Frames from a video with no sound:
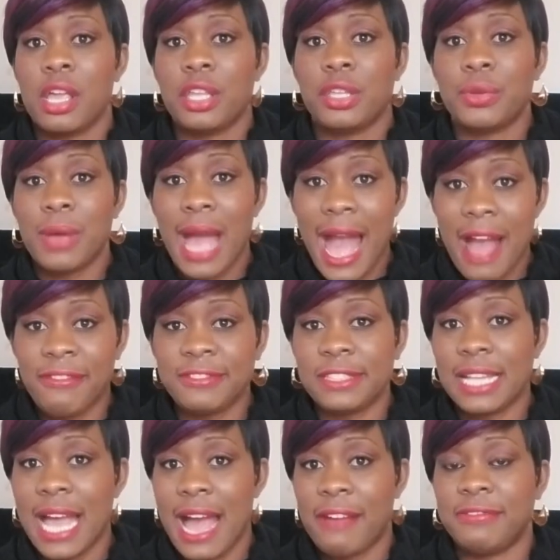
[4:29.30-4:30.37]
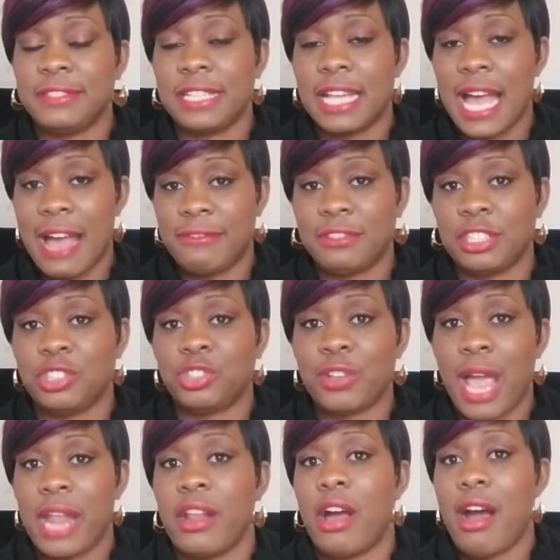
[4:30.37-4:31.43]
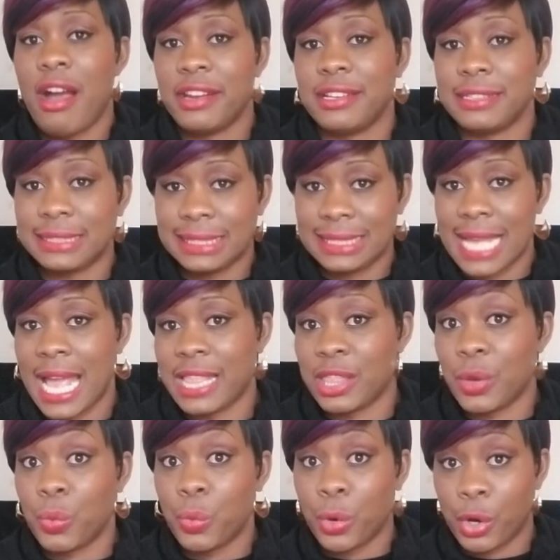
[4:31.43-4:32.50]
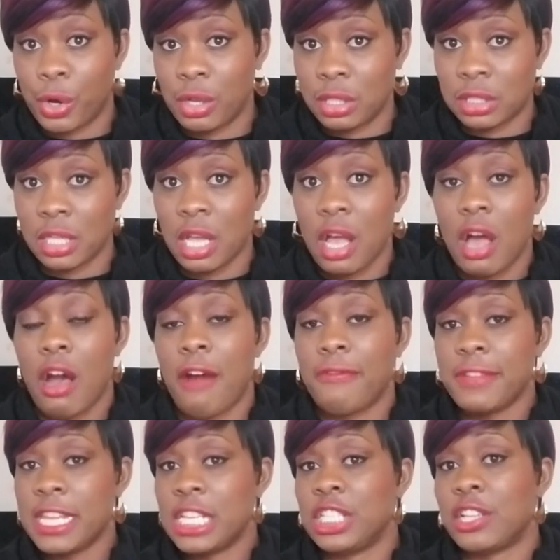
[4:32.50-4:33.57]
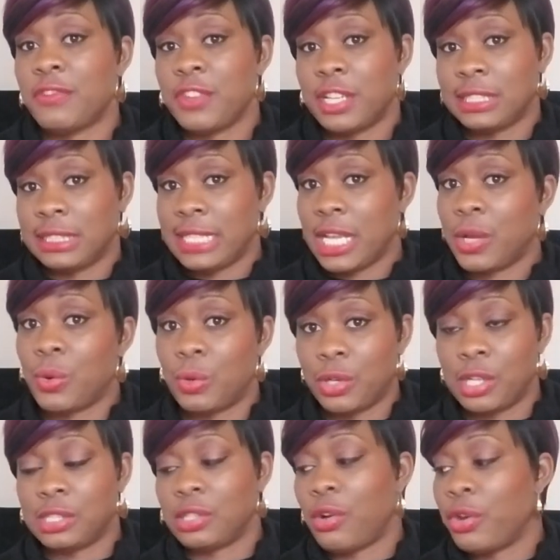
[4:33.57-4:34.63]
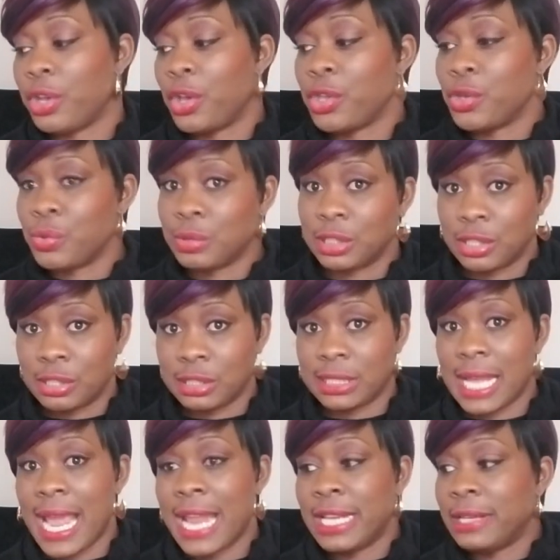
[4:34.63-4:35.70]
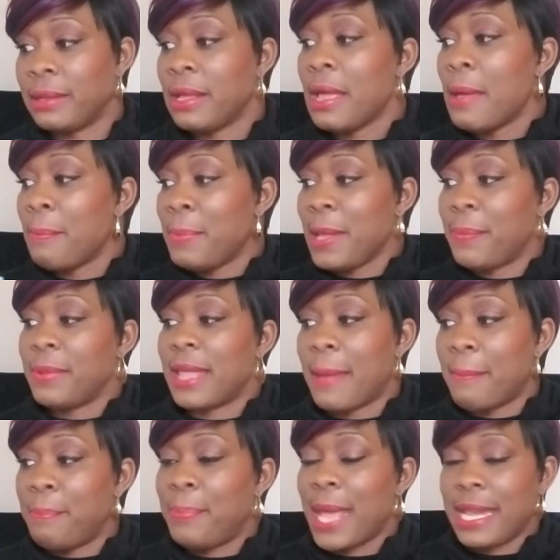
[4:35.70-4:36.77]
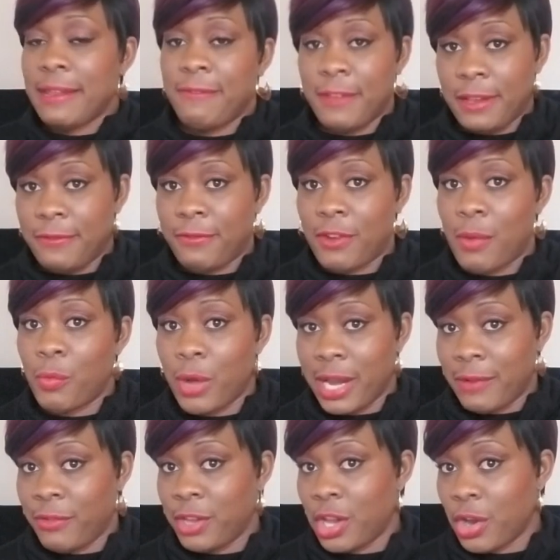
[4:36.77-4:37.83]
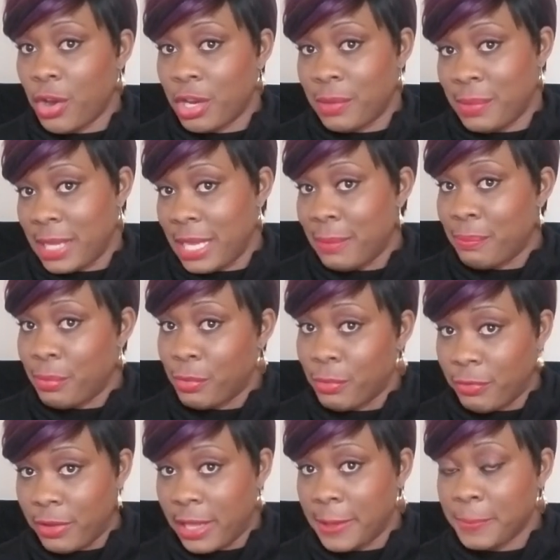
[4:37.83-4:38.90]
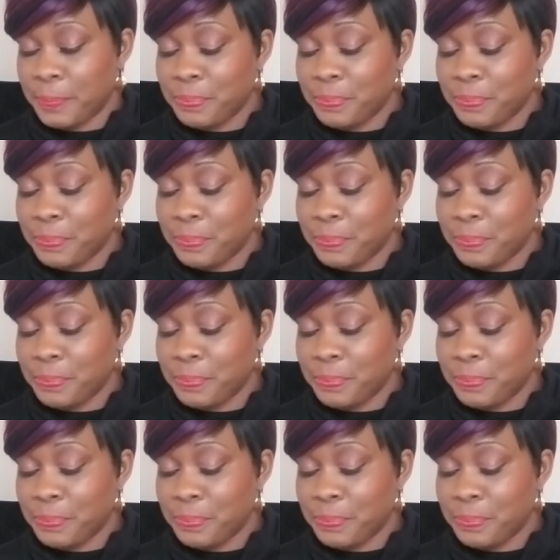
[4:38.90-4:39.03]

You have to have to have to try to understand the world of each of your stakeholders or your users and people that benefit from whatever you're going to be improving.